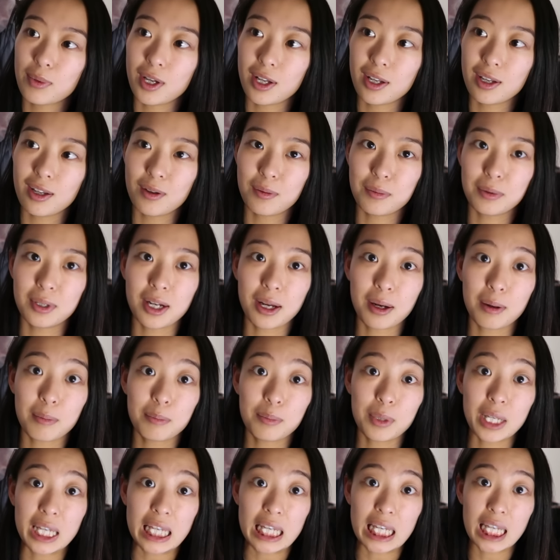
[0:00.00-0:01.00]
but it would
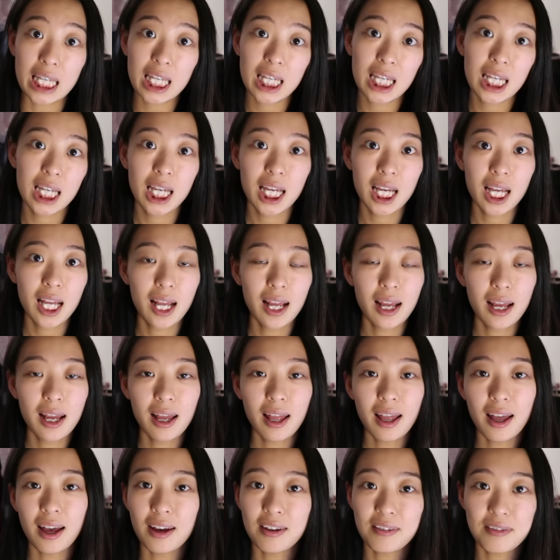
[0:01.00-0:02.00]
not be
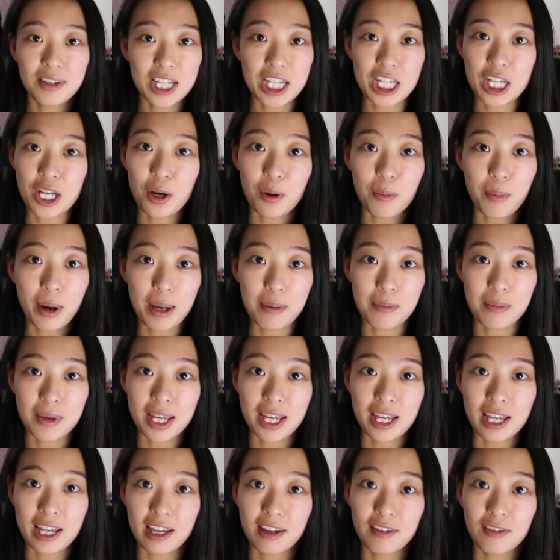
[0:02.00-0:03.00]
a video by me